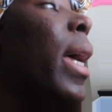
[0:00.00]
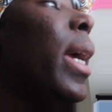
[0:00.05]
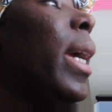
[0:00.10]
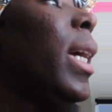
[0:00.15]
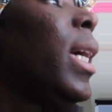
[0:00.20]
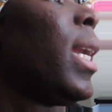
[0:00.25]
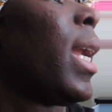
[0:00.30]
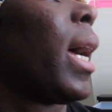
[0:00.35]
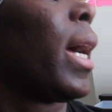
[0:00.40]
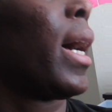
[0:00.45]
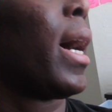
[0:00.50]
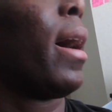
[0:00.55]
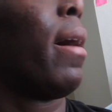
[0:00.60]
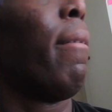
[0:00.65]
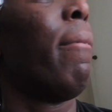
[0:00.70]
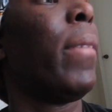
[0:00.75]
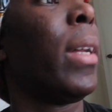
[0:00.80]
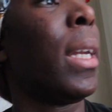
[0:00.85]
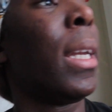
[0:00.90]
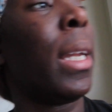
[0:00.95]
And I got
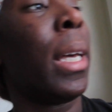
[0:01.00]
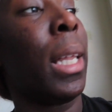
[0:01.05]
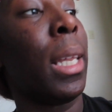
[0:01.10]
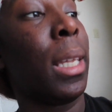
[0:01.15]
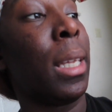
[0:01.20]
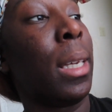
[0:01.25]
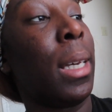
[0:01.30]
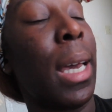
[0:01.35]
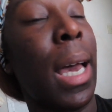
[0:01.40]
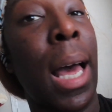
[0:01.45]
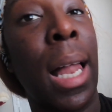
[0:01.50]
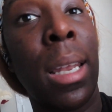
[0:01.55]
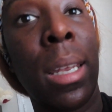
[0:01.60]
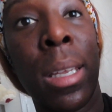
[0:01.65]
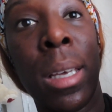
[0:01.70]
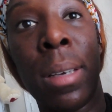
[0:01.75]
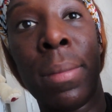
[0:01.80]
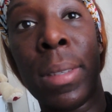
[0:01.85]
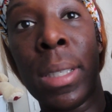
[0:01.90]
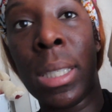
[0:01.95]
a vanilla. I
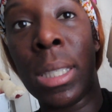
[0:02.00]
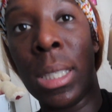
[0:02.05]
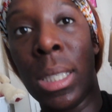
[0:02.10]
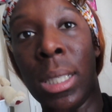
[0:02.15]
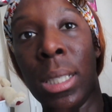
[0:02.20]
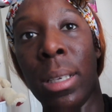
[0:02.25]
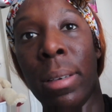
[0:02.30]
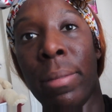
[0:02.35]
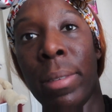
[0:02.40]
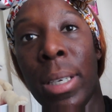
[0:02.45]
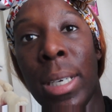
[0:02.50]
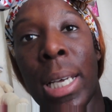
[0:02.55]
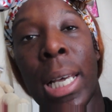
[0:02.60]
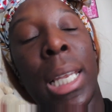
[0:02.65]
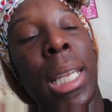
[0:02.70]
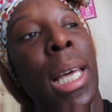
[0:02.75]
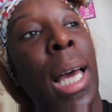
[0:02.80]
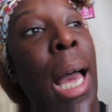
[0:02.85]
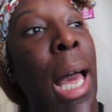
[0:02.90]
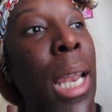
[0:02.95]
love the scent of
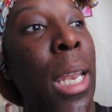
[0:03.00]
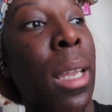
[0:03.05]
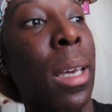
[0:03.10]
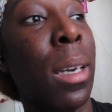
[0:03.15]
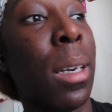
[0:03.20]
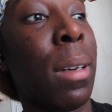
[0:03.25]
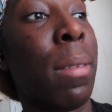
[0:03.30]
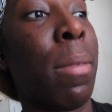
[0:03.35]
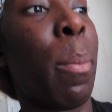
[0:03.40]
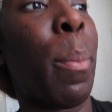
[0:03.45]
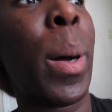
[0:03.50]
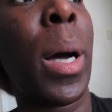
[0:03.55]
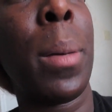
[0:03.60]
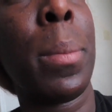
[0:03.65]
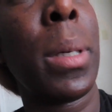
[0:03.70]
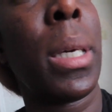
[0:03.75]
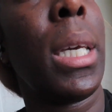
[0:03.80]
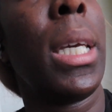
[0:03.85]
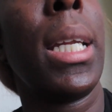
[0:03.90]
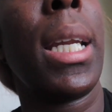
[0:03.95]
vanilla. I love
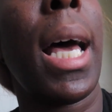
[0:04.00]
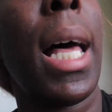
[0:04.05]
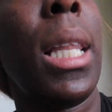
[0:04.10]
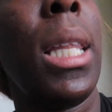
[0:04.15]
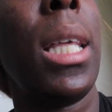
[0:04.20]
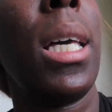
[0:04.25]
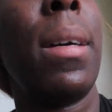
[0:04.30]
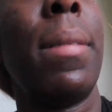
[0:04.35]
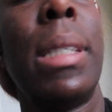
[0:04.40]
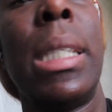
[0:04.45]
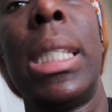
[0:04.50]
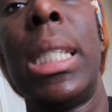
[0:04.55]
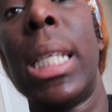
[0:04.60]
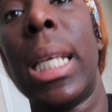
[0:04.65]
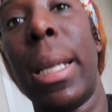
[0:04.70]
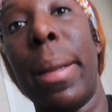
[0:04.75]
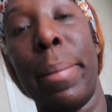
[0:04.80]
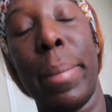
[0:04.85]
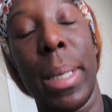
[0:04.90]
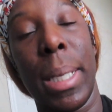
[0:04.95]
pumpkin. I love
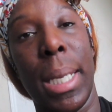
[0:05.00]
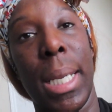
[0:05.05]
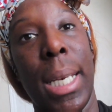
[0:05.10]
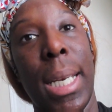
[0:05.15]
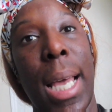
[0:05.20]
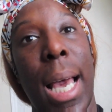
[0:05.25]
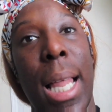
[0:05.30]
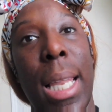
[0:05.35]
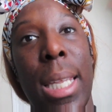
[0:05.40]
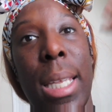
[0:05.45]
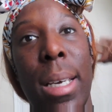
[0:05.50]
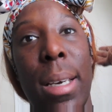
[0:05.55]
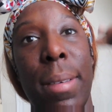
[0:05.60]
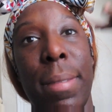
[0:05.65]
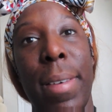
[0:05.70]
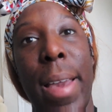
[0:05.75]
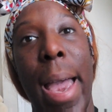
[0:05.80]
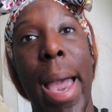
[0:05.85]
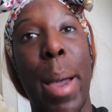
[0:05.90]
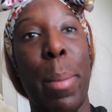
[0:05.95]
cinnamon. I
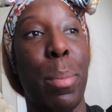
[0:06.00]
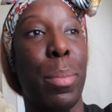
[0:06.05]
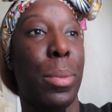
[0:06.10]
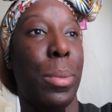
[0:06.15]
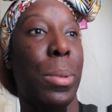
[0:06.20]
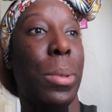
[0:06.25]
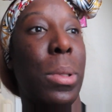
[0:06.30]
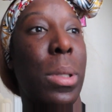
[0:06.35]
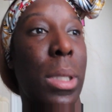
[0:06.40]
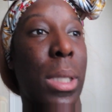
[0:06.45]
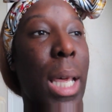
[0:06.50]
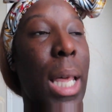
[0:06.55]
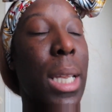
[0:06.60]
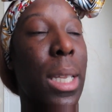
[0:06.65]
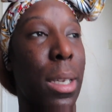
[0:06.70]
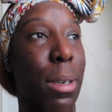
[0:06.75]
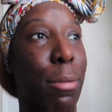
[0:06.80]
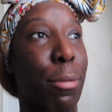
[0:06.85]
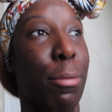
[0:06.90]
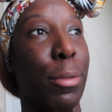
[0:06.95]
love apples. I
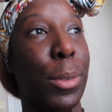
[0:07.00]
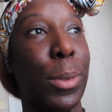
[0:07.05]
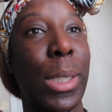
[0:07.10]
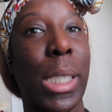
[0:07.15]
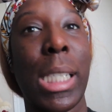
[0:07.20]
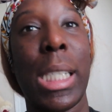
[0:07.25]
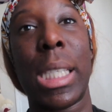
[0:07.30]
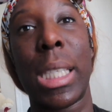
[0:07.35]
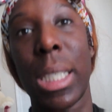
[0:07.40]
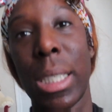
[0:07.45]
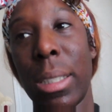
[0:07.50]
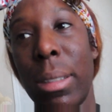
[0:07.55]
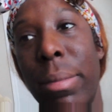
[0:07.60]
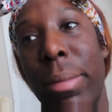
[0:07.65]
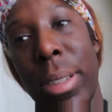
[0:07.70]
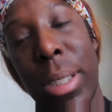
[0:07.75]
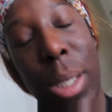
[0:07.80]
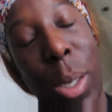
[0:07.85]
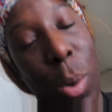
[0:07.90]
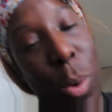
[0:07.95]
love fruity stuff.
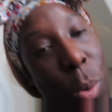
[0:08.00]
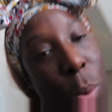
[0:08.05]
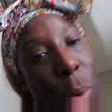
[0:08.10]
So,